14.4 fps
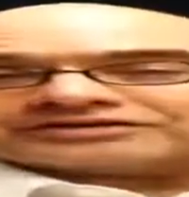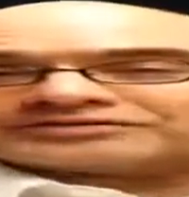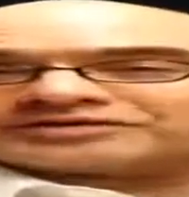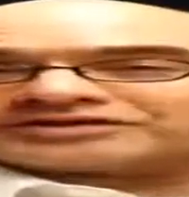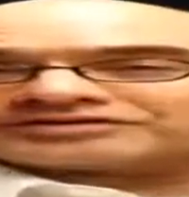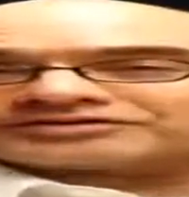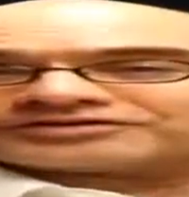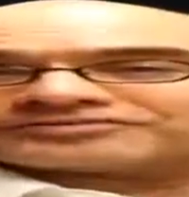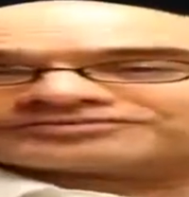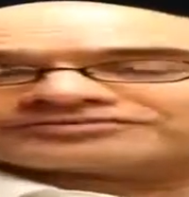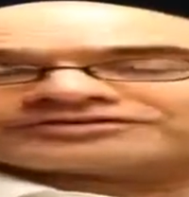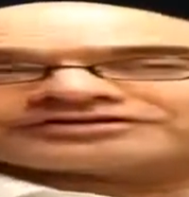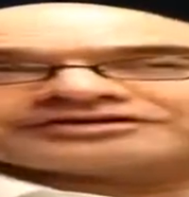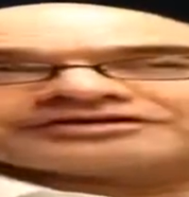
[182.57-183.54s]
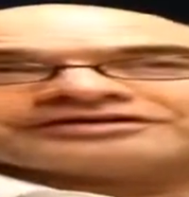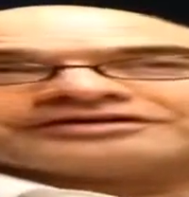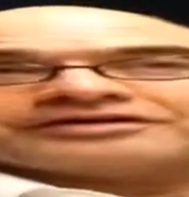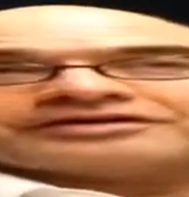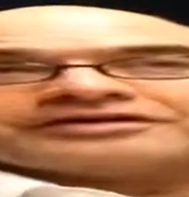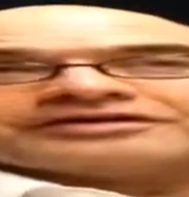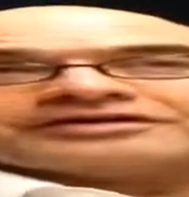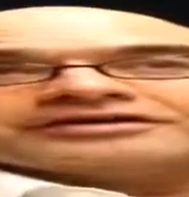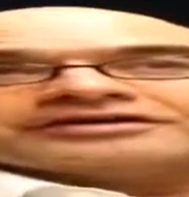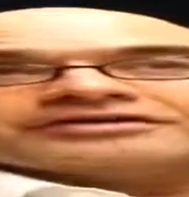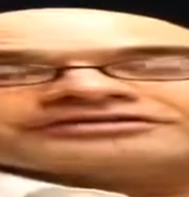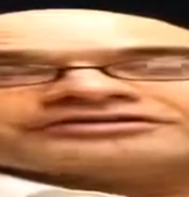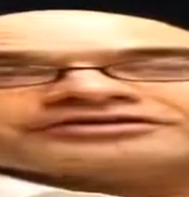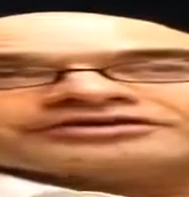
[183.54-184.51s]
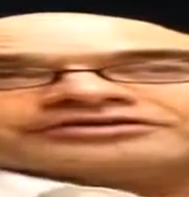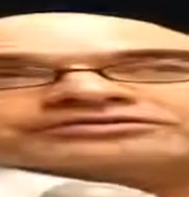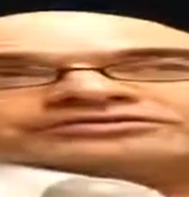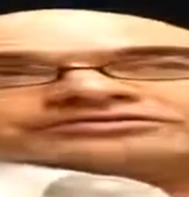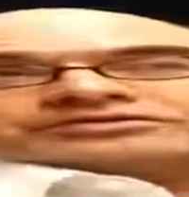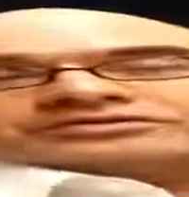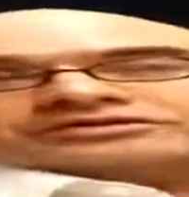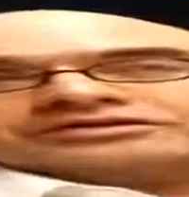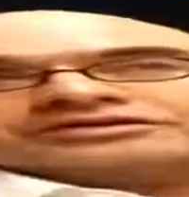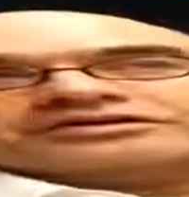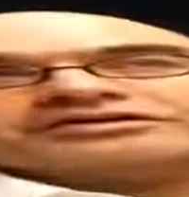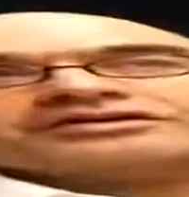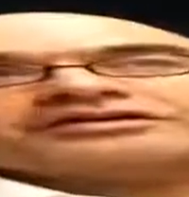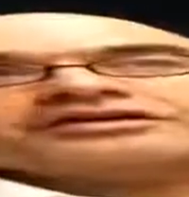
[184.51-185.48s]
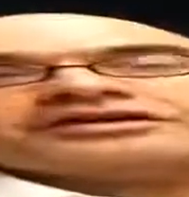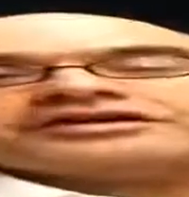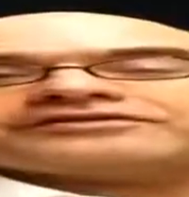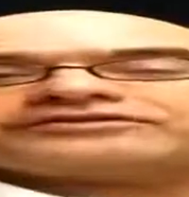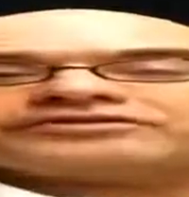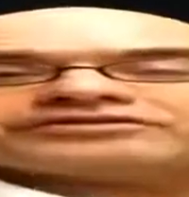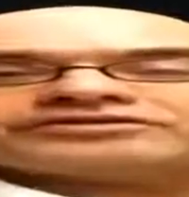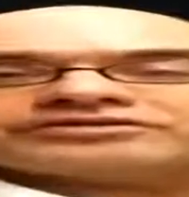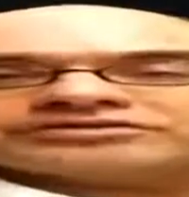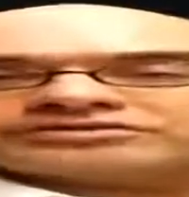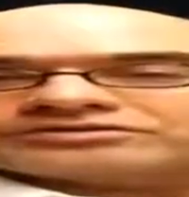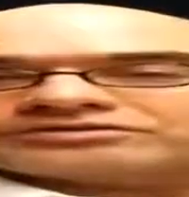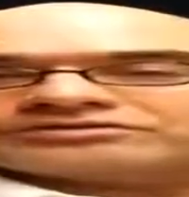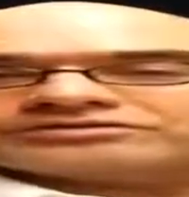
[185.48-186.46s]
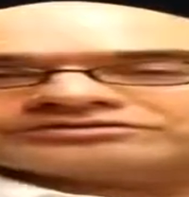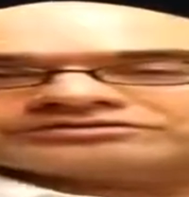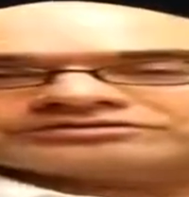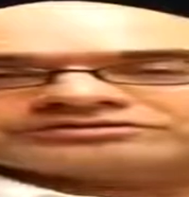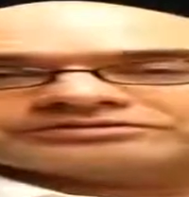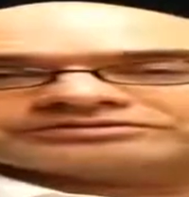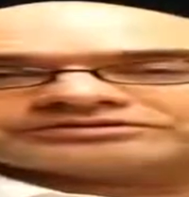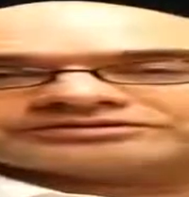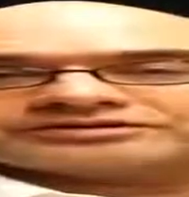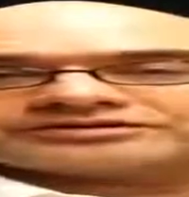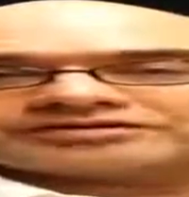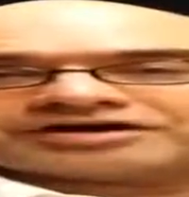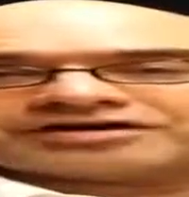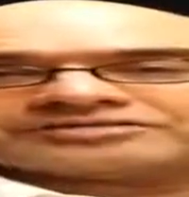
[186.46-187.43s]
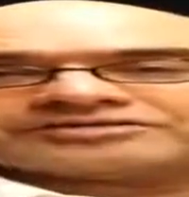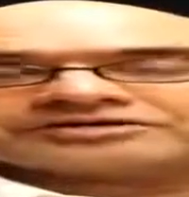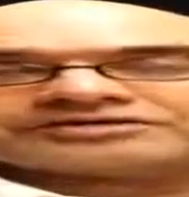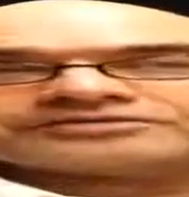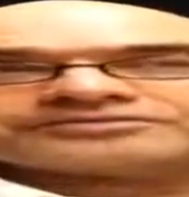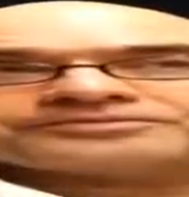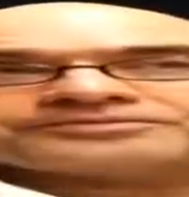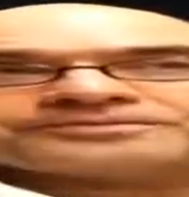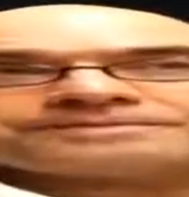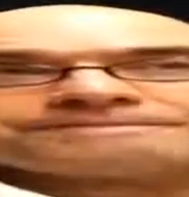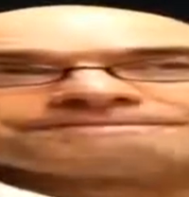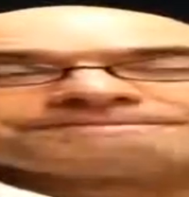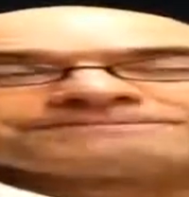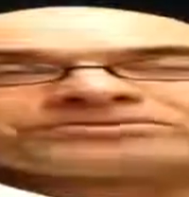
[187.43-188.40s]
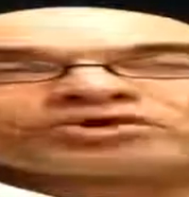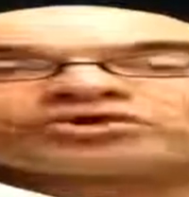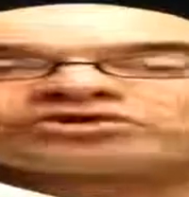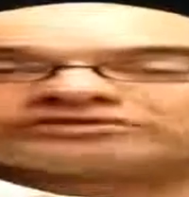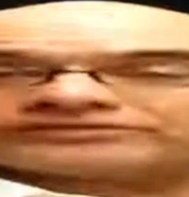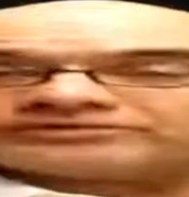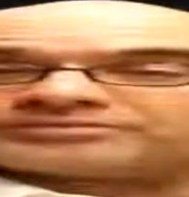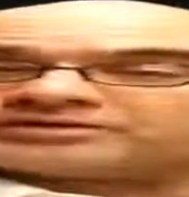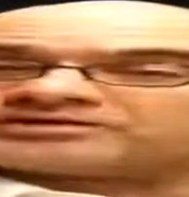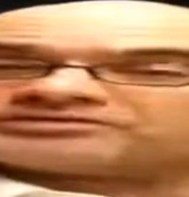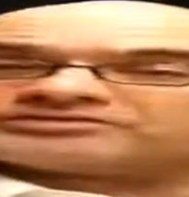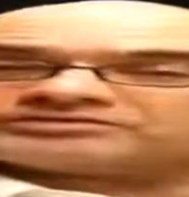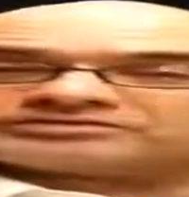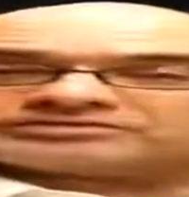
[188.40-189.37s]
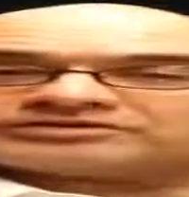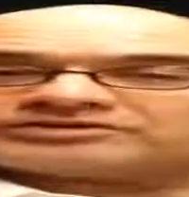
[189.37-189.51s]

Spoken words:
that's mainstream? So if you're new to this topic, or if you've been